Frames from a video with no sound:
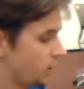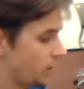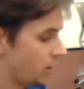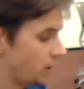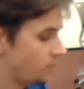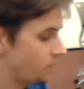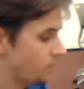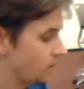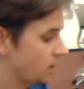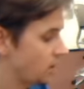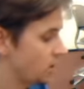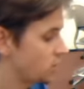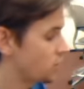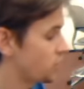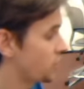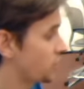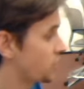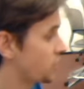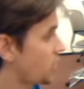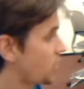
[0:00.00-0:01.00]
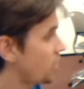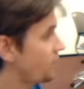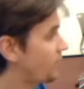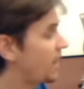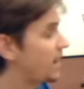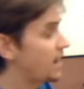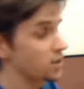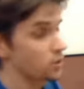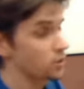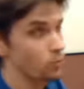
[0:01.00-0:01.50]
Okay, so the Save
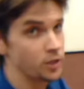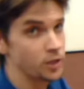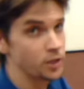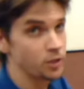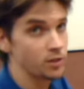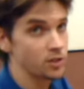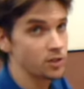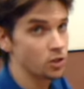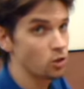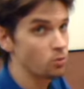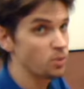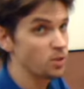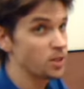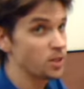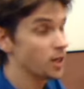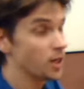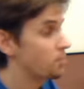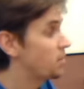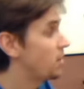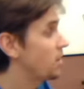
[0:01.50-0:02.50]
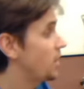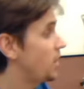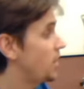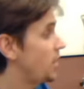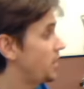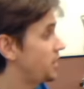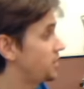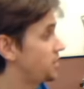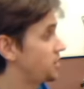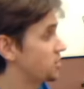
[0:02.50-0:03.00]
As window is opened up,
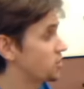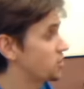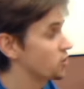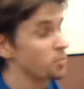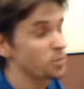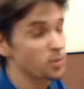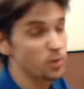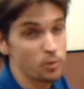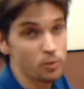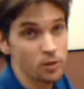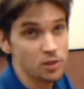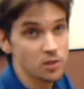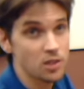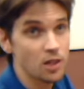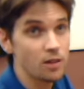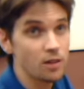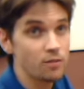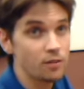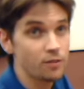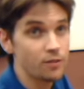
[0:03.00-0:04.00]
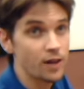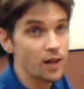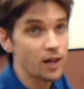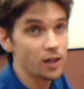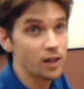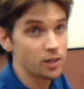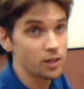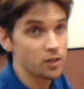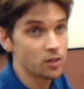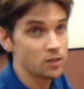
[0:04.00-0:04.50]
and it assumes we want to save the
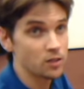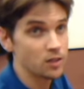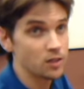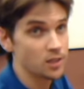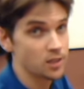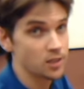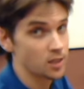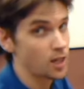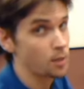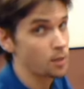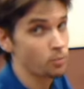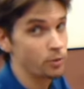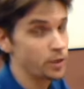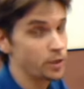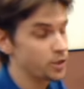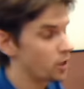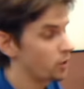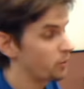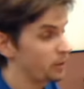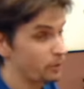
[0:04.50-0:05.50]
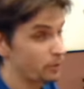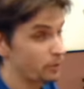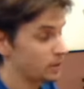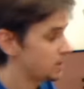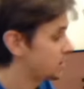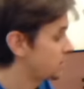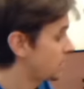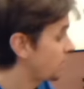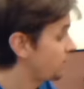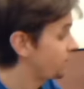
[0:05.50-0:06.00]
file in our desktop. We don't. We want
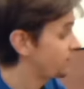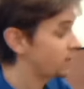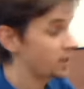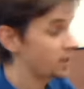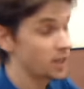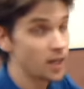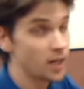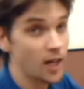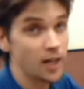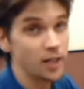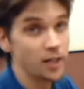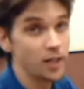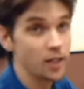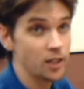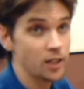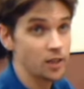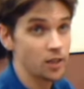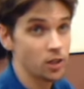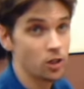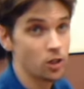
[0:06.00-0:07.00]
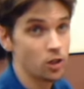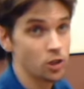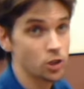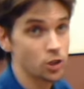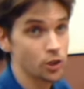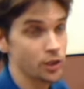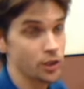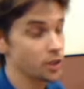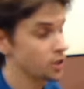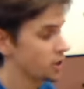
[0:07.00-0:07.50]
to save it again in the
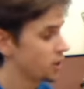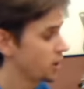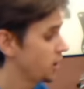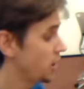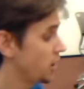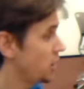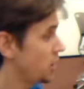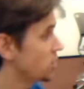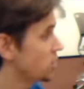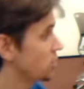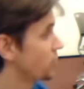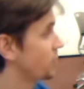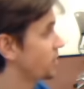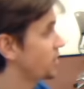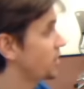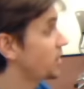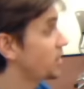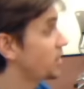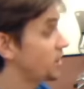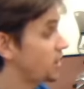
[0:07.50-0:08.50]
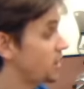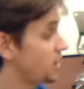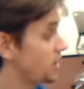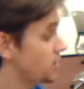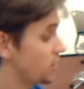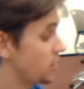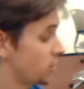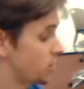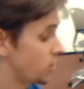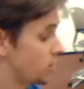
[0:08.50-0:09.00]
cartridge. So to get it
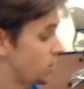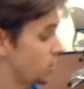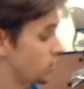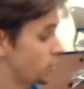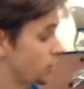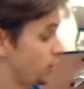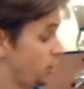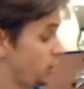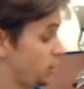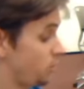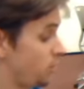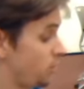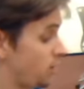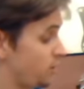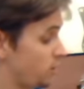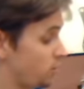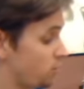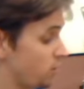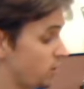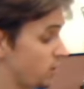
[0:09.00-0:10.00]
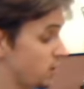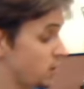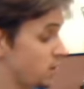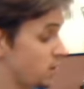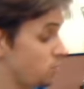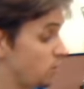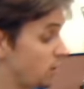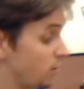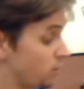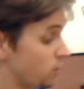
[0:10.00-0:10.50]
into the cartridge, we have to
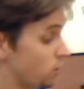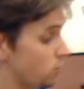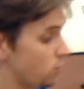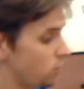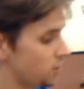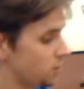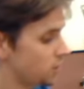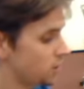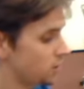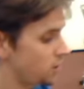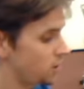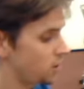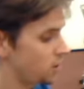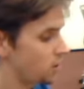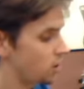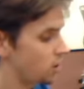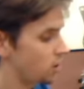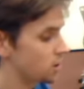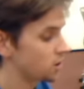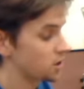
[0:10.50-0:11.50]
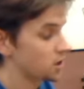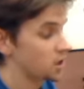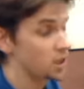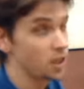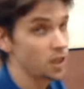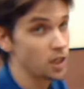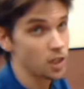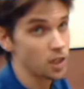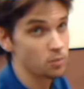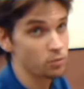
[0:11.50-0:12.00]
hold onto the Alt
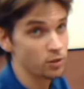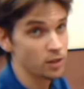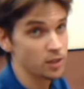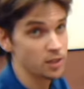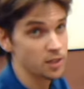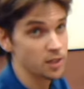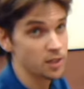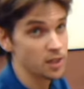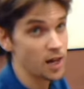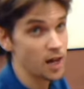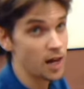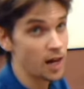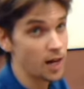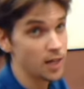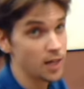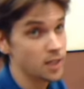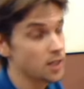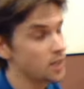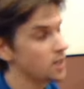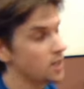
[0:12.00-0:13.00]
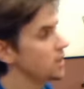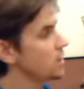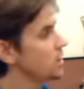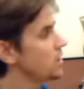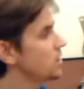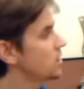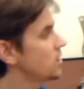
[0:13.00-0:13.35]
key and press the I key.